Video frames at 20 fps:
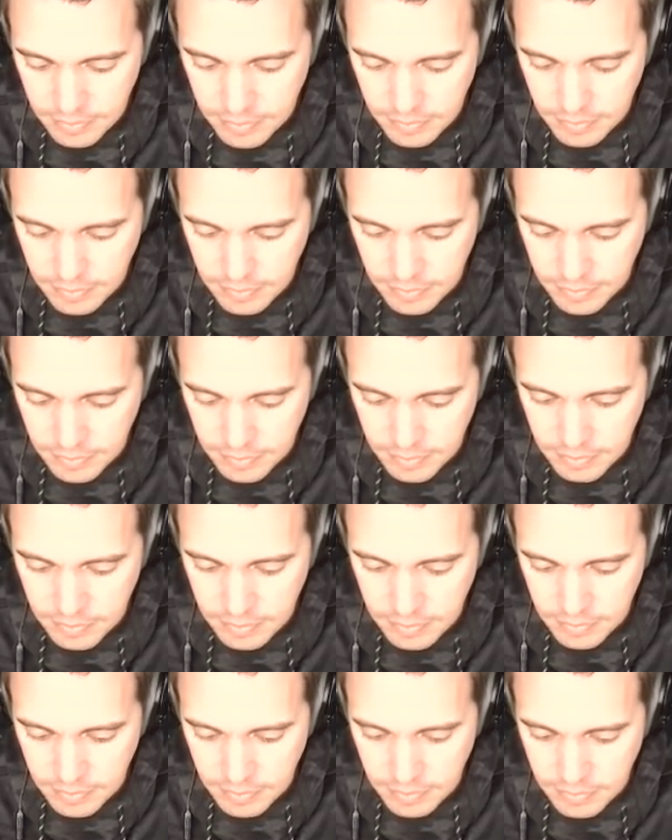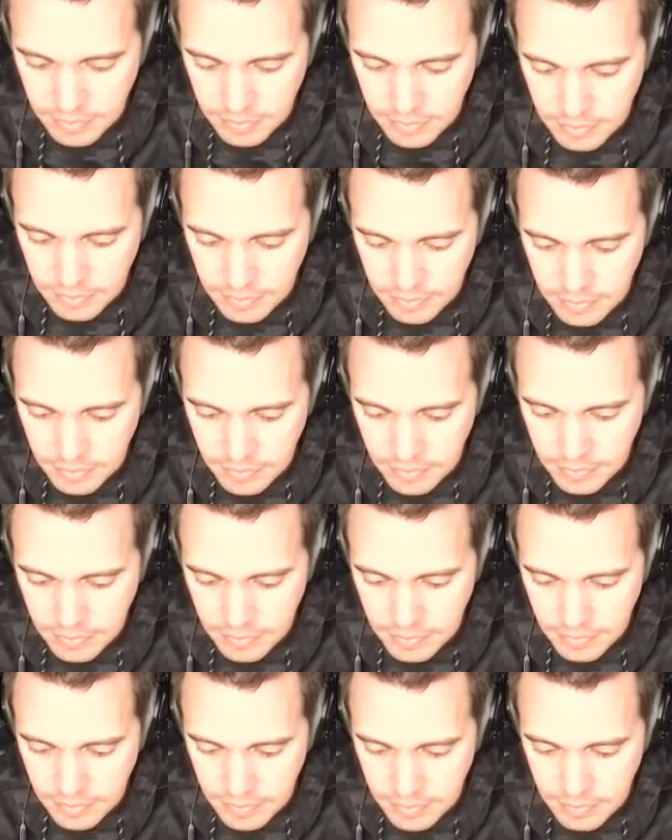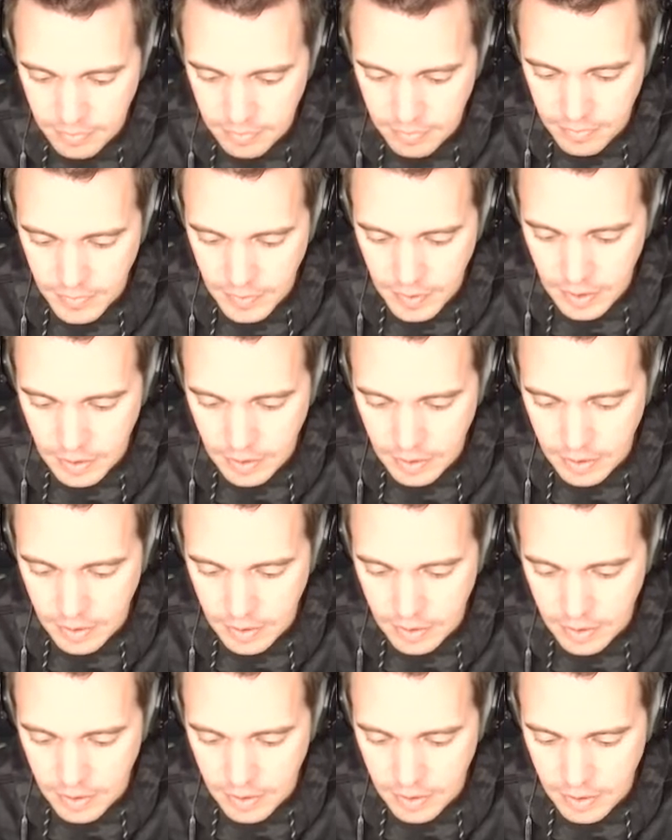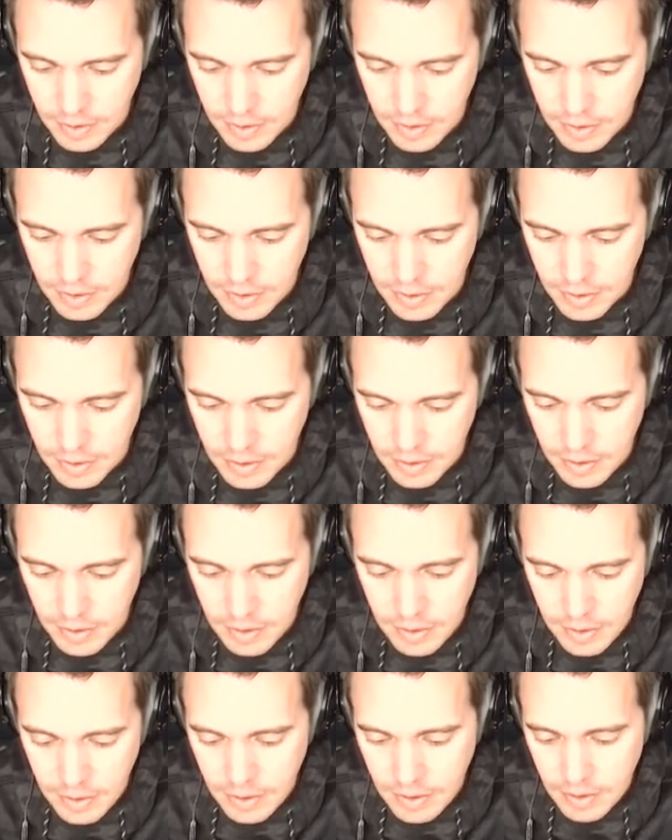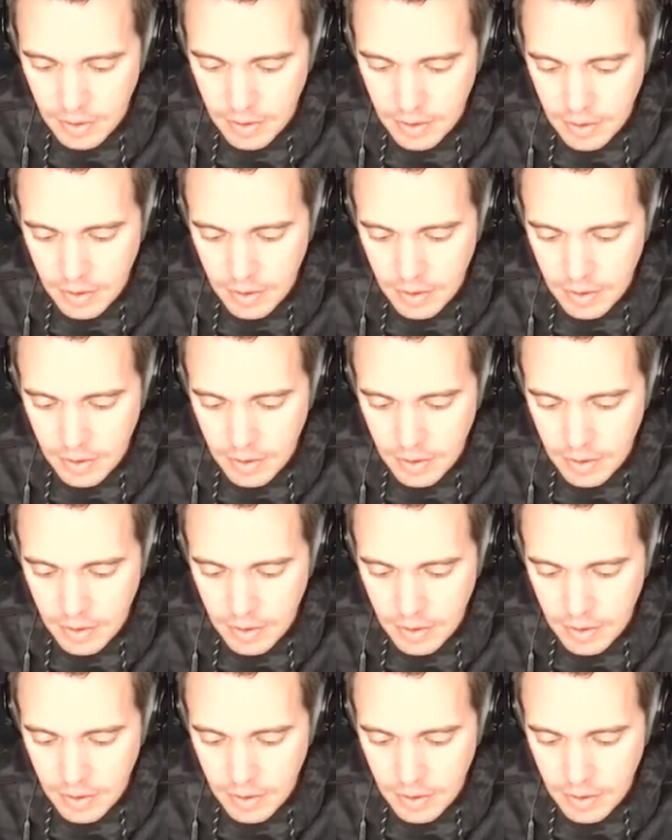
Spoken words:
The person shown says nothing.